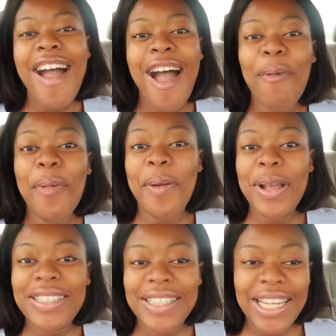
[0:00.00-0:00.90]
I'm on my
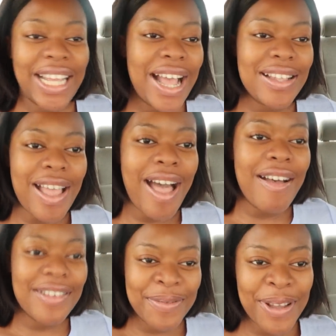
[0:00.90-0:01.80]
way to Ginika's
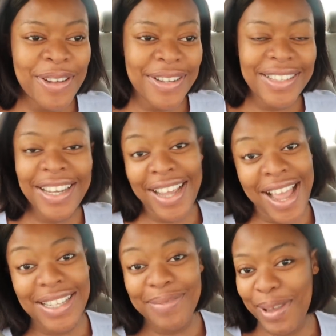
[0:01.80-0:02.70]
house because
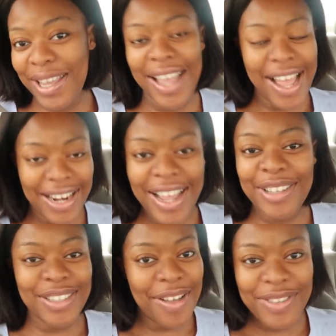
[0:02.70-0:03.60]
Ginika is gay and I
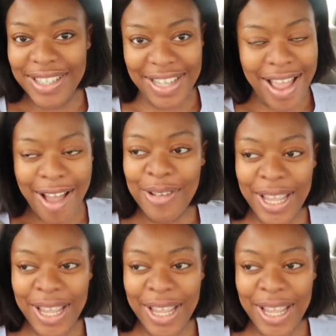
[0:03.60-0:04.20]
just have to see her,